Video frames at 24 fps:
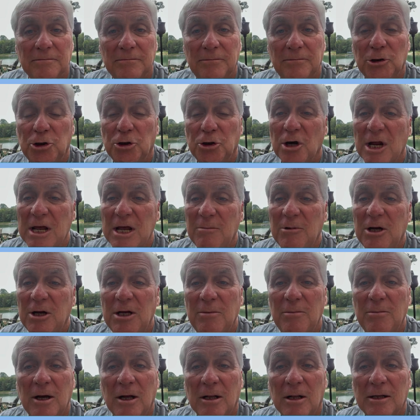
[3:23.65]
Put your name and
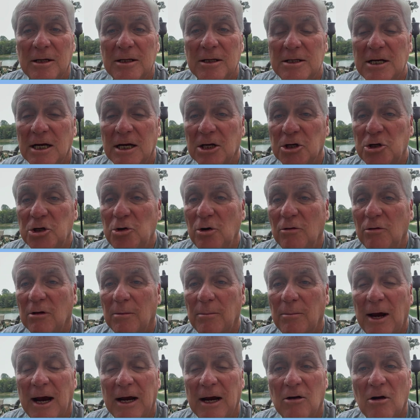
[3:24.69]
email in. Take a tour of the
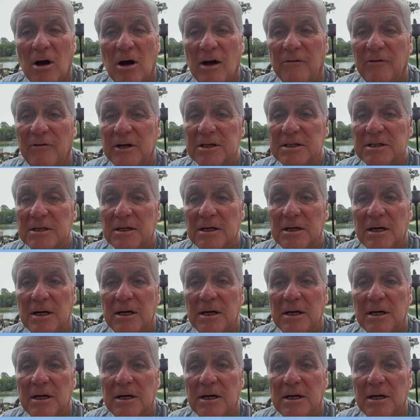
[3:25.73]
back office.